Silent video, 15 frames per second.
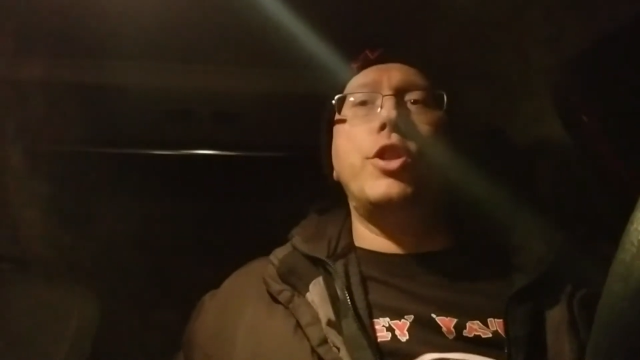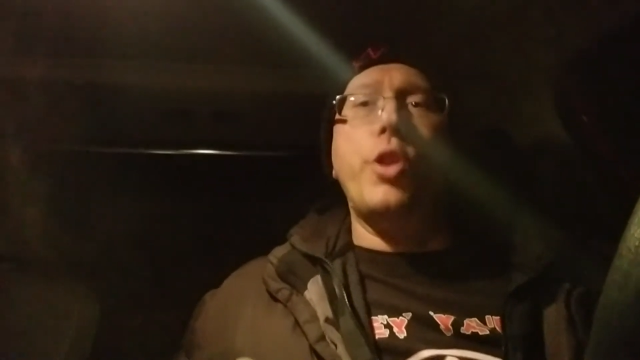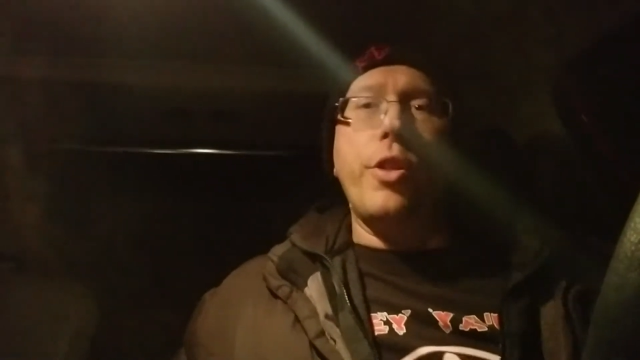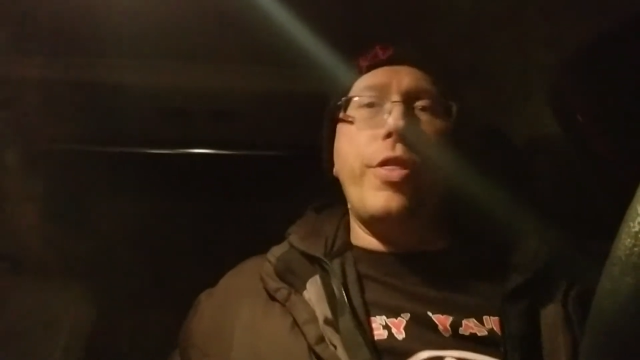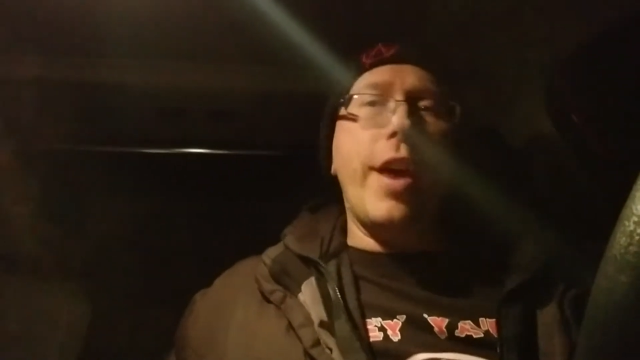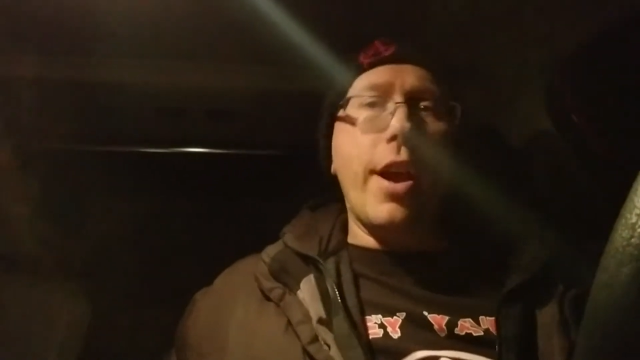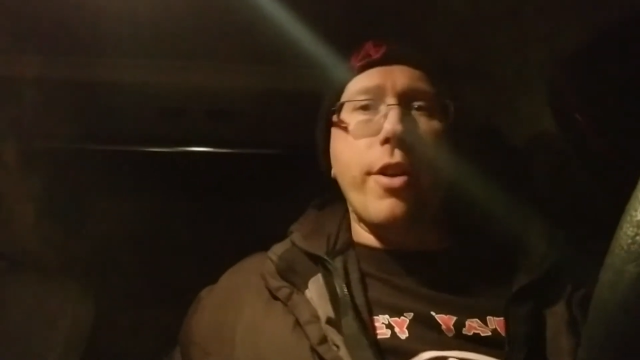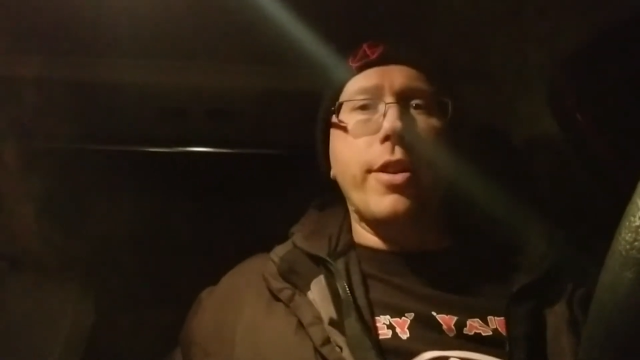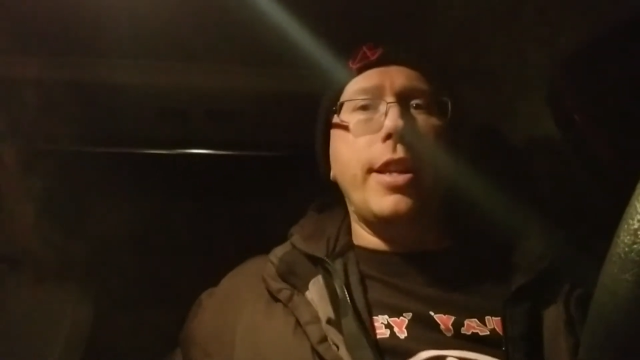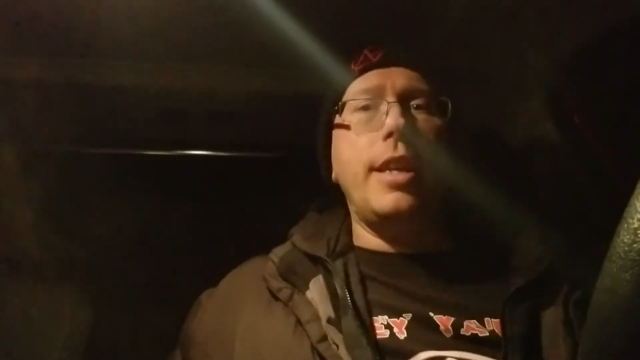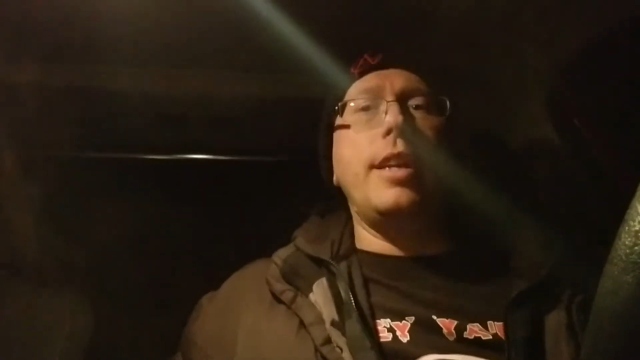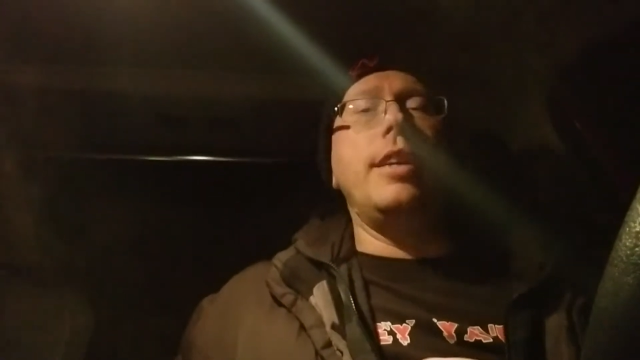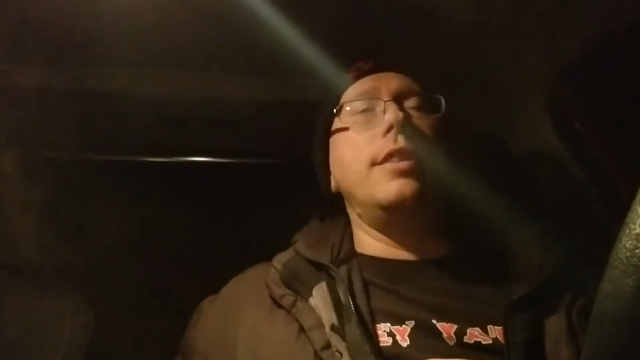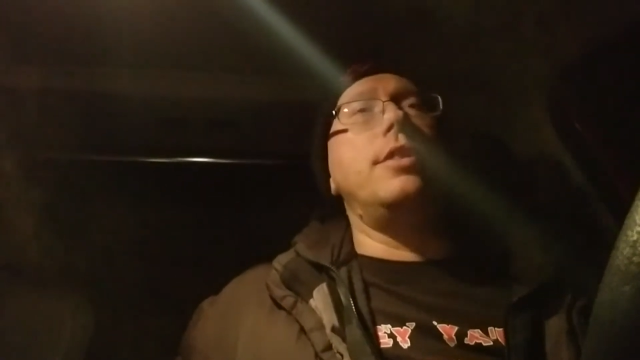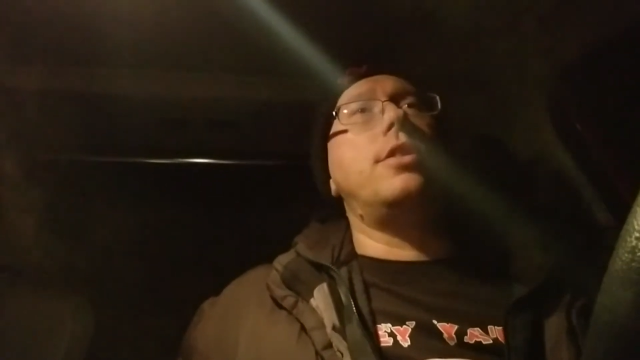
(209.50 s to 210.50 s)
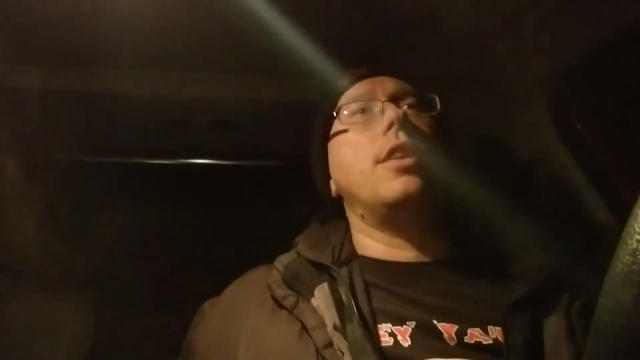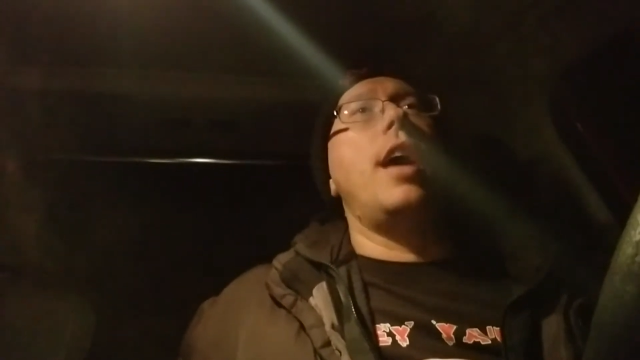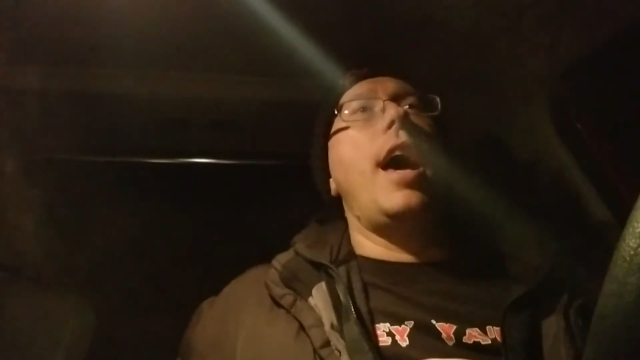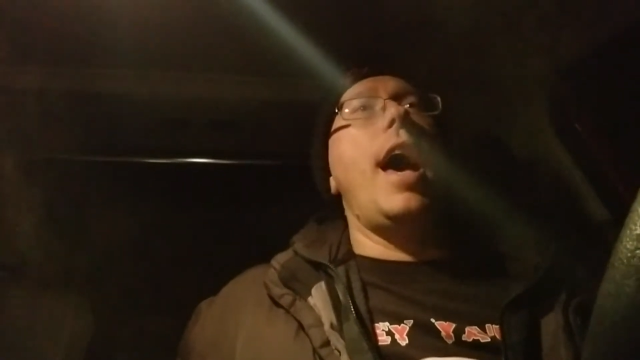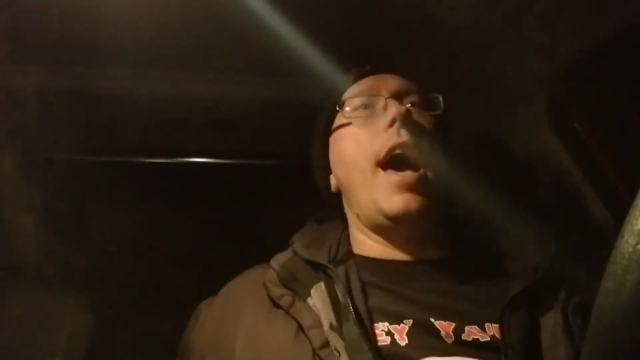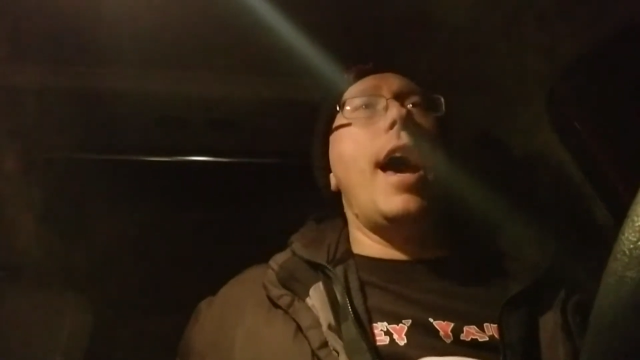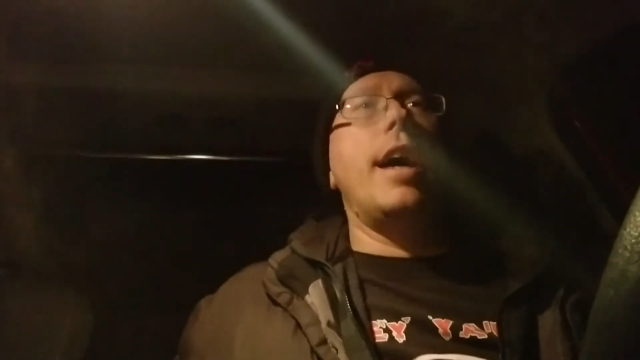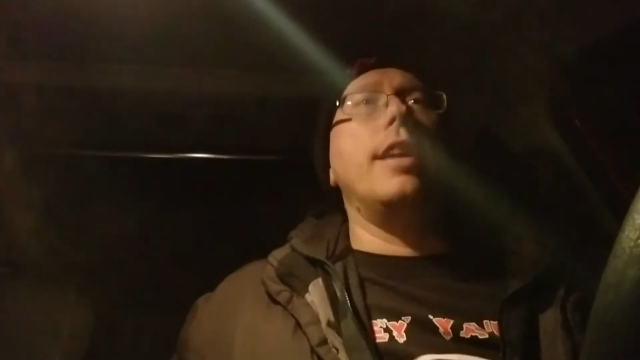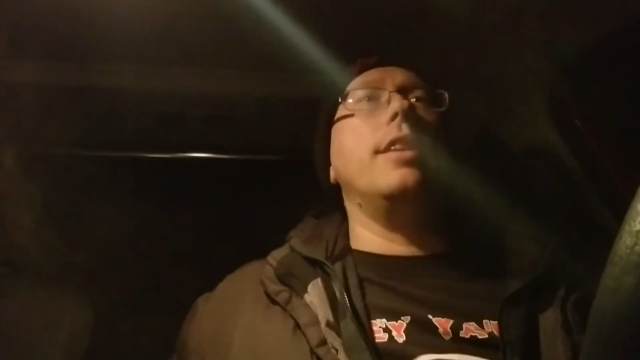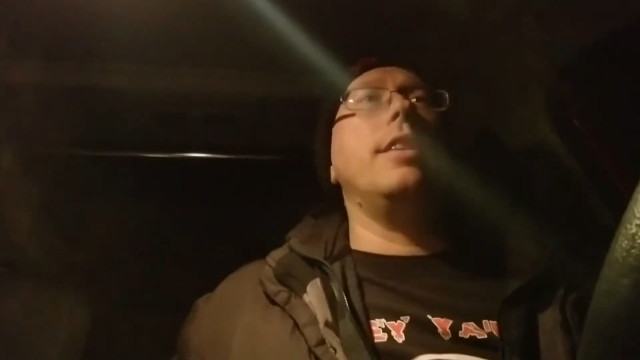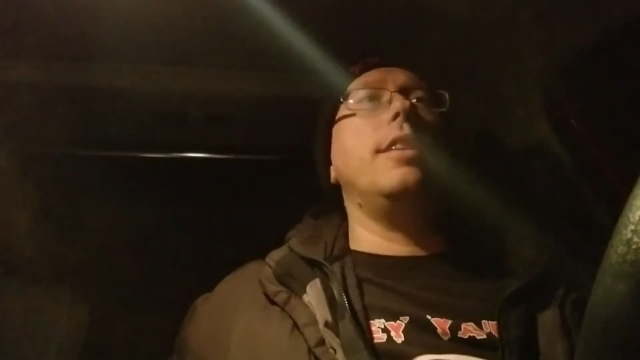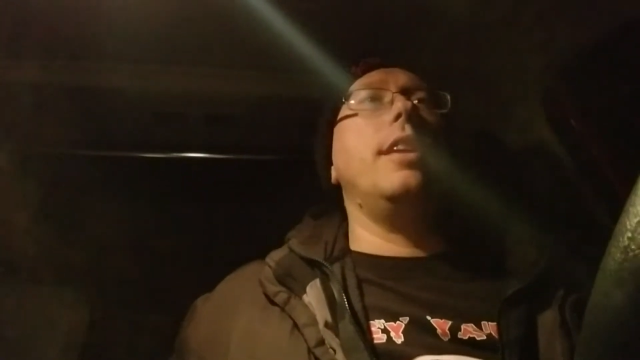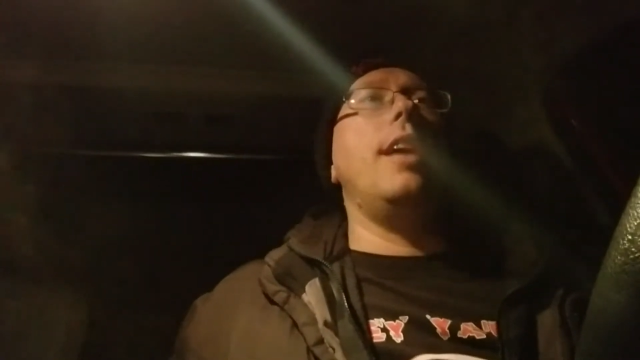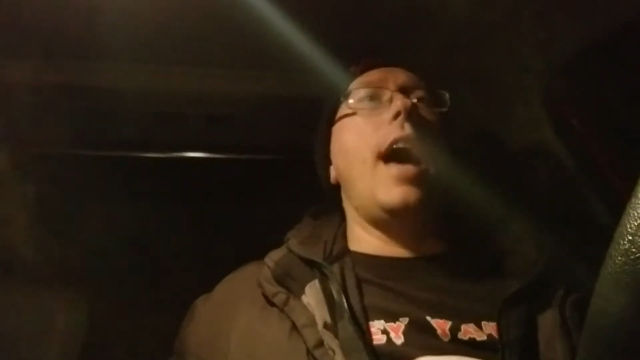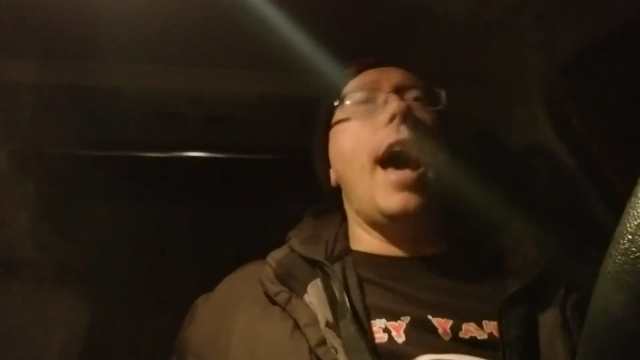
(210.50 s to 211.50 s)
to their needs and
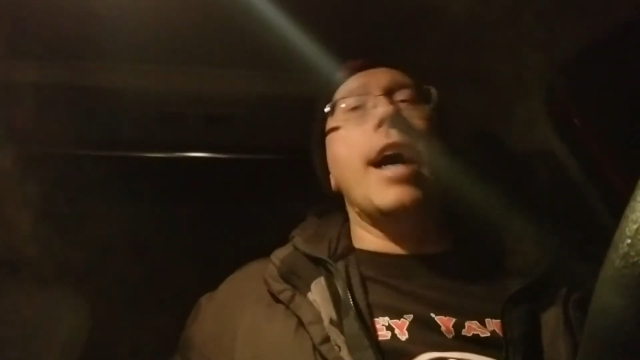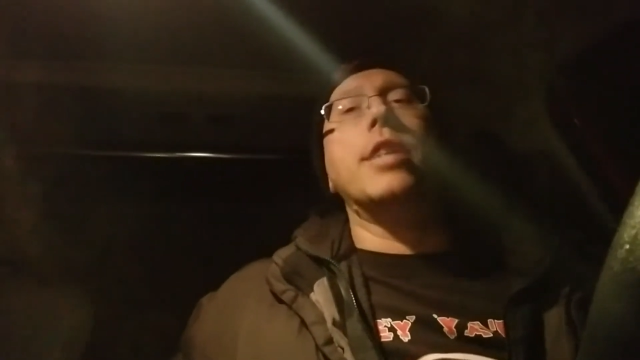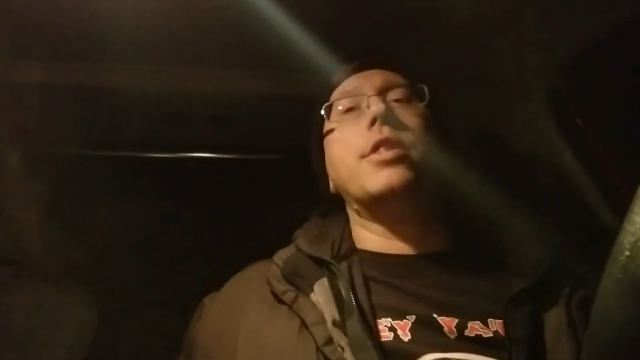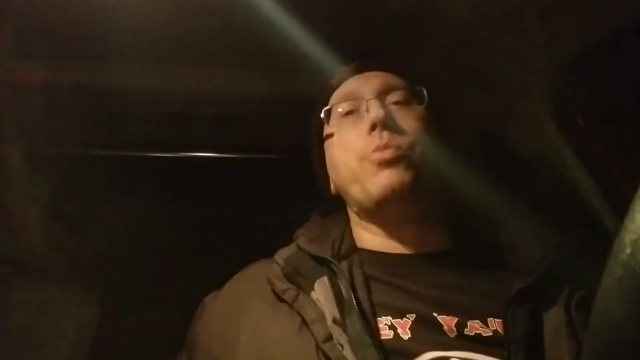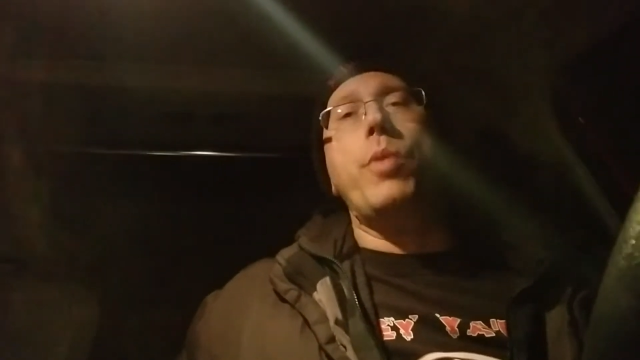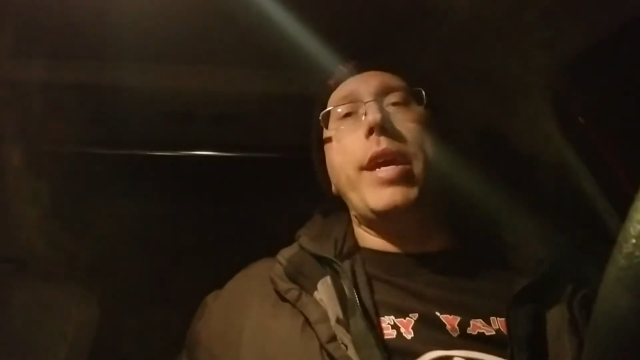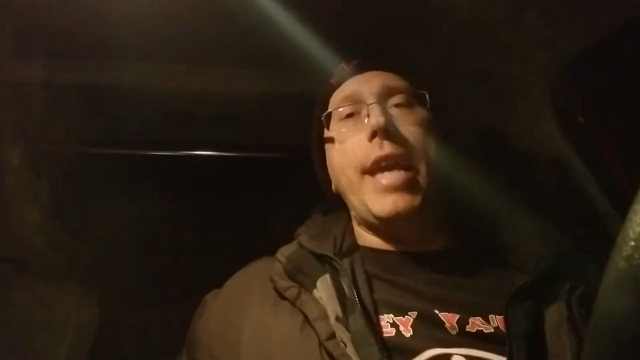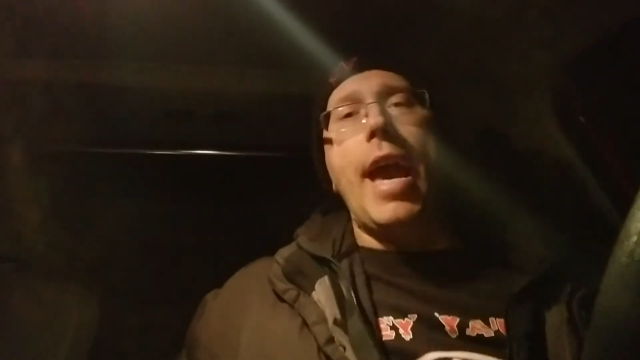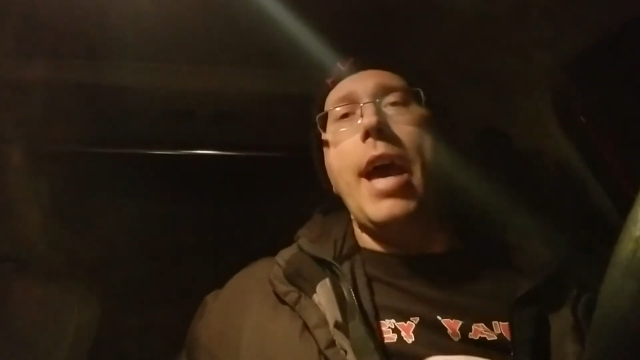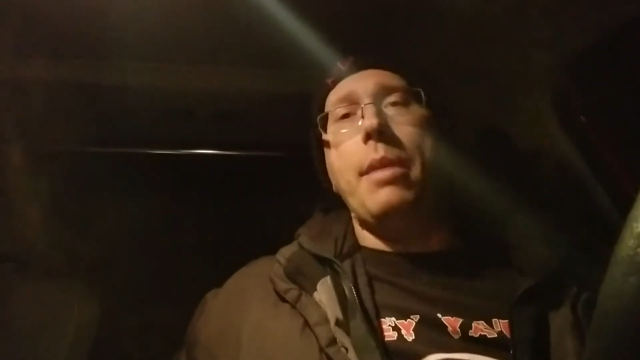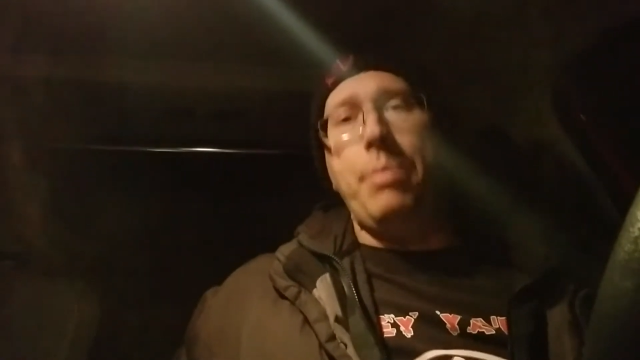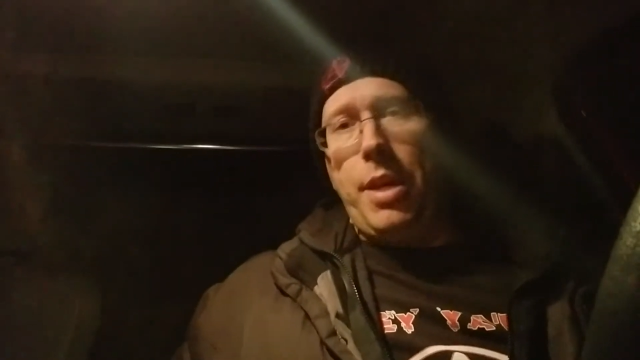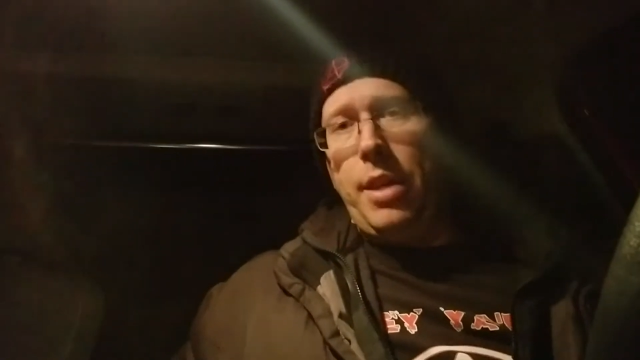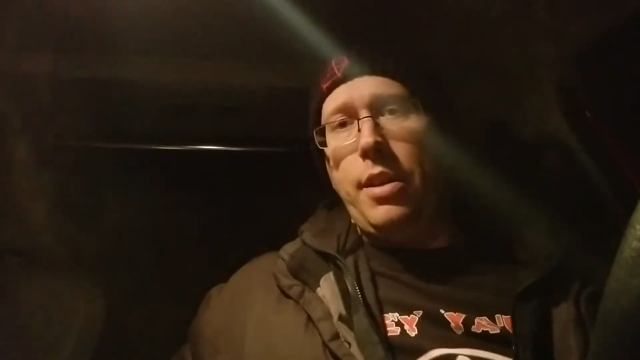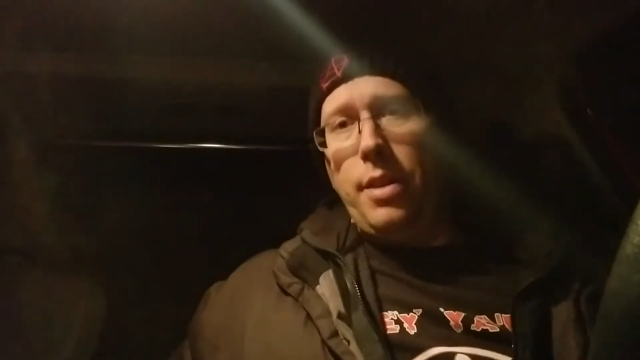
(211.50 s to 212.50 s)
as we can be.